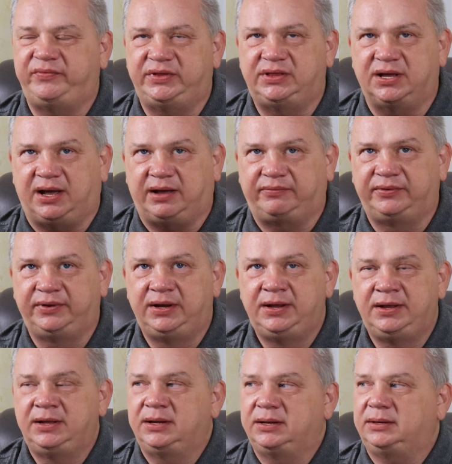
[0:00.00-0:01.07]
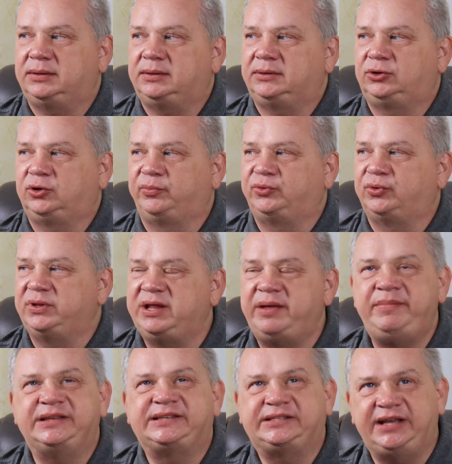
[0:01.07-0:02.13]
Aid gave not mystical
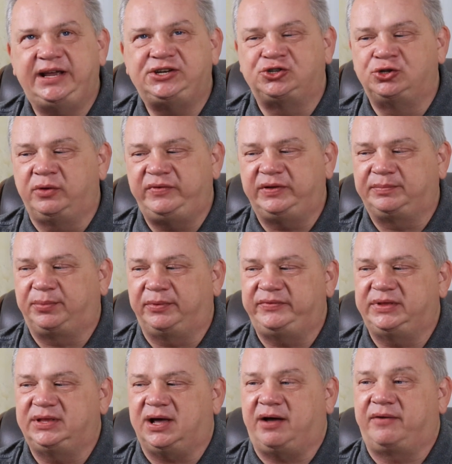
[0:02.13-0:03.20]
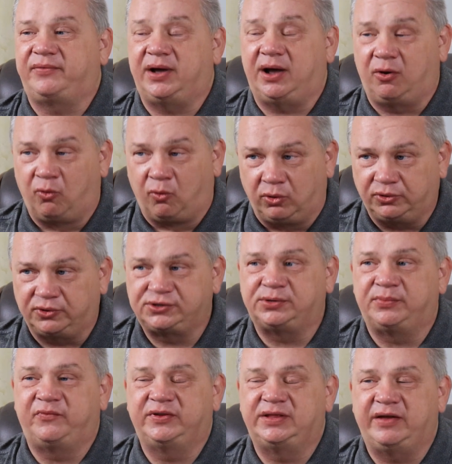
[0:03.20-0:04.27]
answers, but
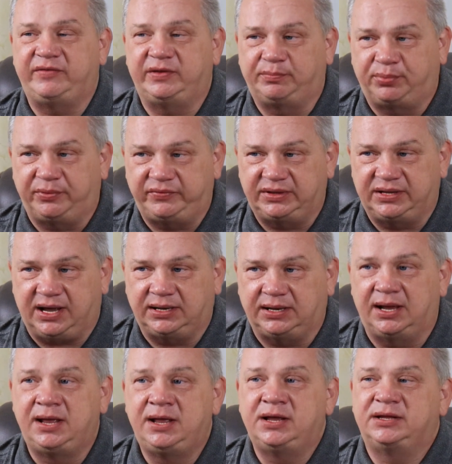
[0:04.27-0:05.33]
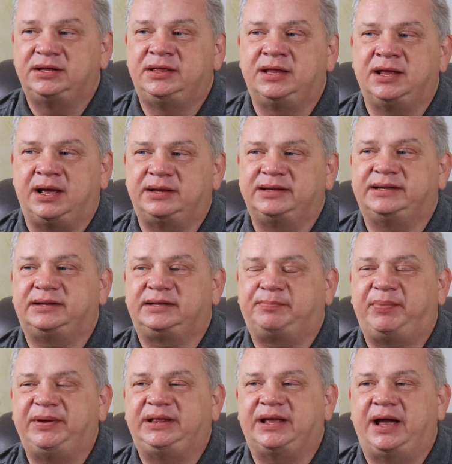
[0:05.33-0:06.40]
with her voice she answered questions,
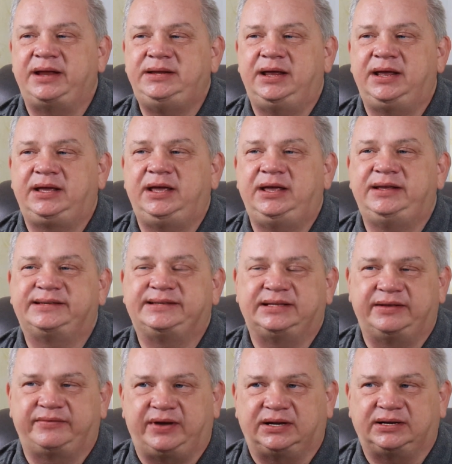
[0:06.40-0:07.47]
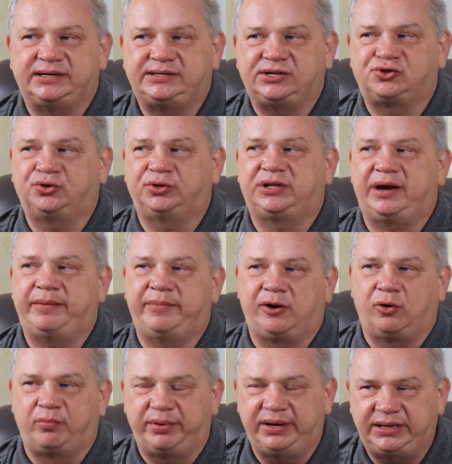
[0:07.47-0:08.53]
asked for what should be done,
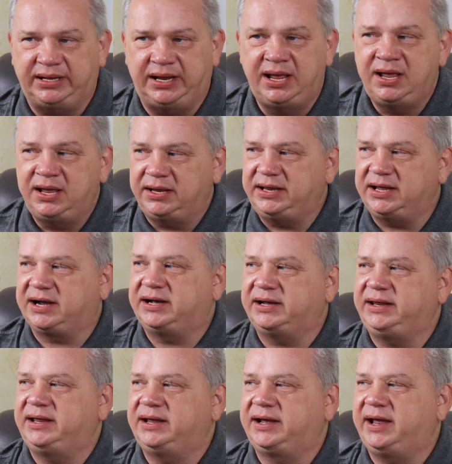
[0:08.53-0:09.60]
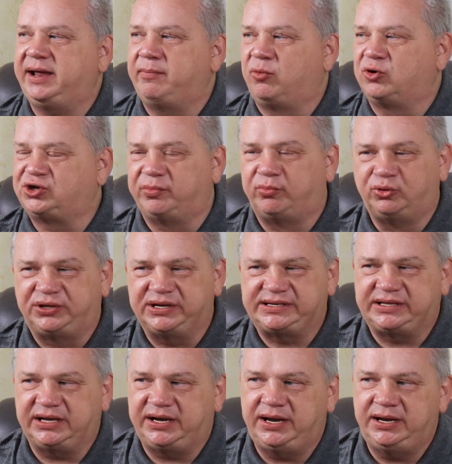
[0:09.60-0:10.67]
what kind of natural disaster might occur,
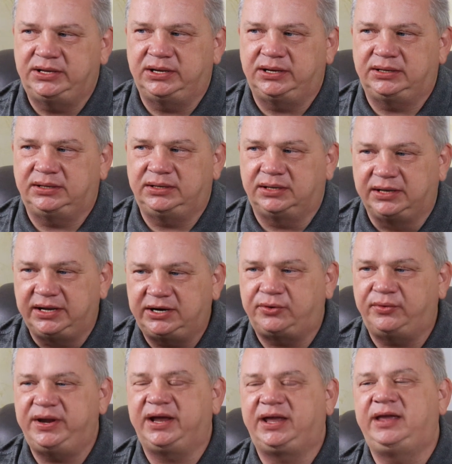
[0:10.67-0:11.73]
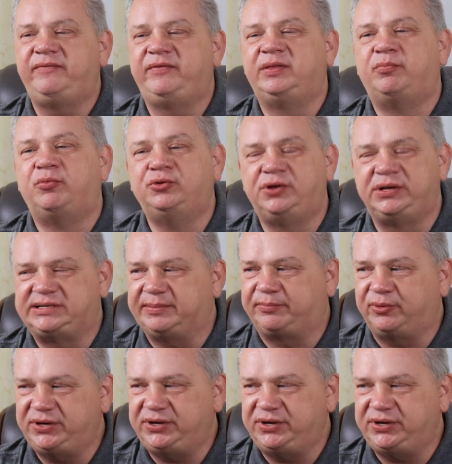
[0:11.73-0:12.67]
and what events would happen.